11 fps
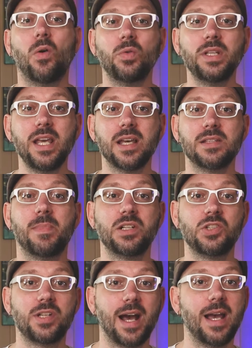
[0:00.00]
only as
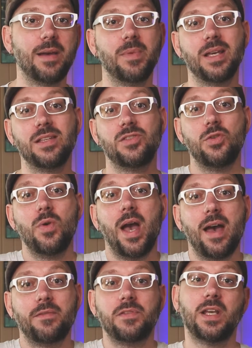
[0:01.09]
much time as you
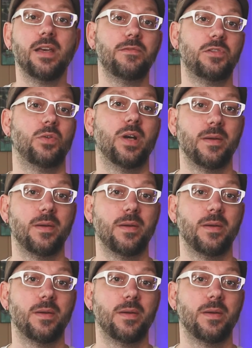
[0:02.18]
have to give to